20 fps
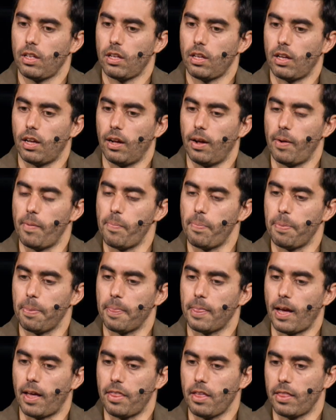
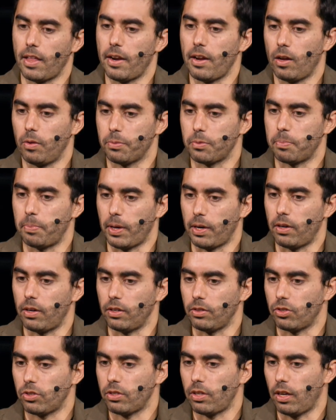I think that helps better
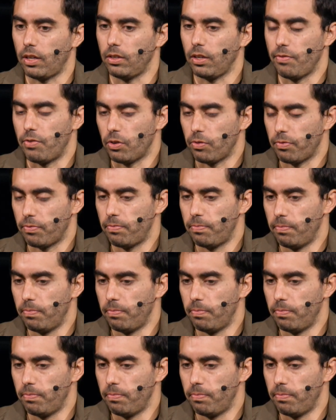understand if you're